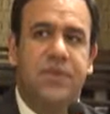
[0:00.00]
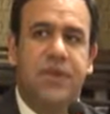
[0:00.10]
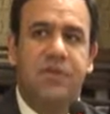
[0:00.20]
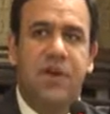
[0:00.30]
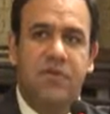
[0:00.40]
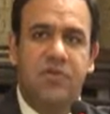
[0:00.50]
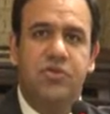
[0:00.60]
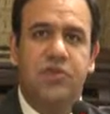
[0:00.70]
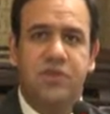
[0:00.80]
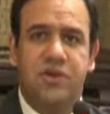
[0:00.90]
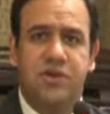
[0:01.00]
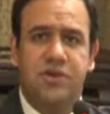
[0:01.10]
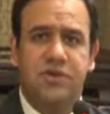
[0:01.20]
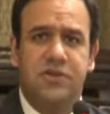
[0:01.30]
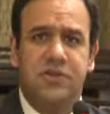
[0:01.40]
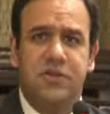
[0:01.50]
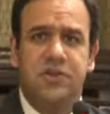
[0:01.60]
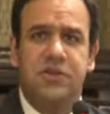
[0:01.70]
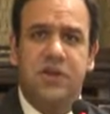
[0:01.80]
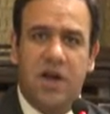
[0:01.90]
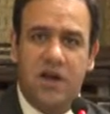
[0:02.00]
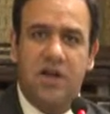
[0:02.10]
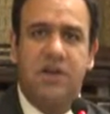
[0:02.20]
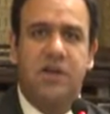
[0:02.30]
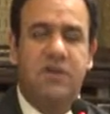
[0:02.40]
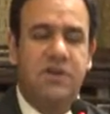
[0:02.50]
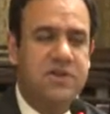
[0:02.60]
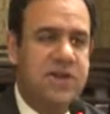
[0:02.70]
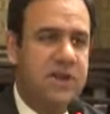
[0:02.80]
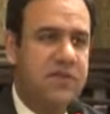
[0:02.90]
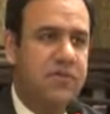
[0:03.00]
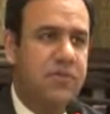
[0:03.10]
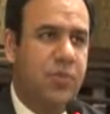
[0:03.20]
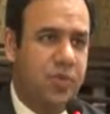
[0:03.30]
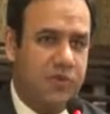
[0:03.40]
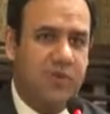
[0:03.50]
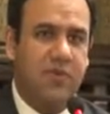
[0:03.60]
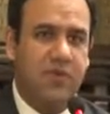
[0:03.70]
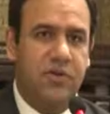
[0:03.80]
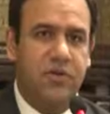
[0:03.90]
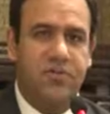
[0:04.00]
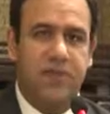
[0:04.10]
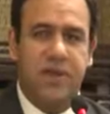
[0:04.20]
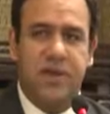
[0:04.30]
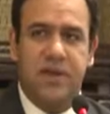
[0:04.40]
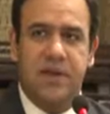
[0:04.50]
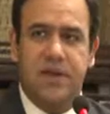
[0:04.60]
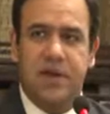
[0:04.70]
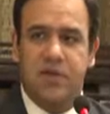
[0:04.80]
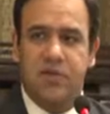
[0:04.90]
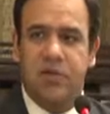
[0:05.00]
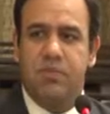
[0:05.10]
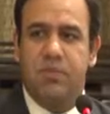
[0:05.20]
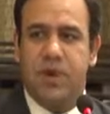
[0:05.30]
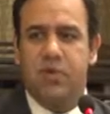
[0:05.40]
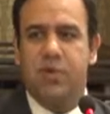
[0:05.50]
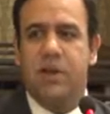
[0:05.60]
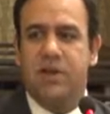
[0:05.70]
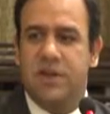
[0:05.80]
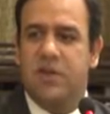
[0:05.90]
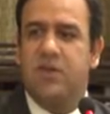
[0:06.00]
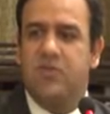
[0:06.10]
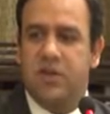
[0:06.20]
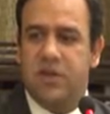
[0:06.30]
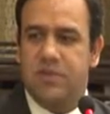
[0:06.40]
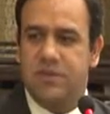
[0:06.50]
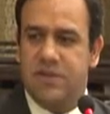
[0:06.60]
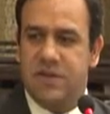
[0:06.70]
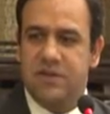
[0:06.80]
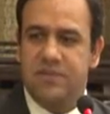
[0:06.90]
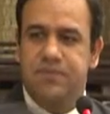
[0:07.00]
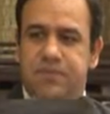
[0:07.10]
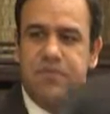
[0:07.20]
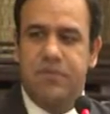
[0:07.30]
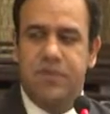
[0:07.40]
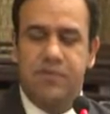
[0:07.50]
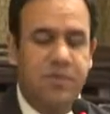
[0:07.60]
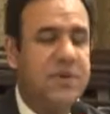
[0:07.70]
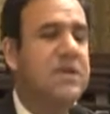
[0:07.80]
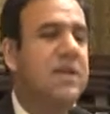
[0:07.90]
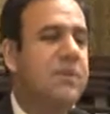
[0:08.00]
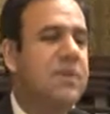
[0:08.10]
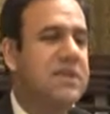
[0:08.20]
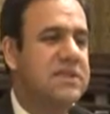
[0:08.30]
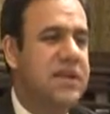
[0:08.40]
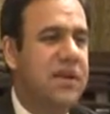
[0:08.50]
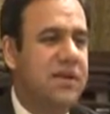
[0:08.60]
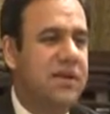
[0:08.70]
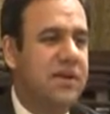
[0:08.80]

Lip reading: the revenue generation target that we'd set for Board of Revenue about 30 to 40%, which basically means that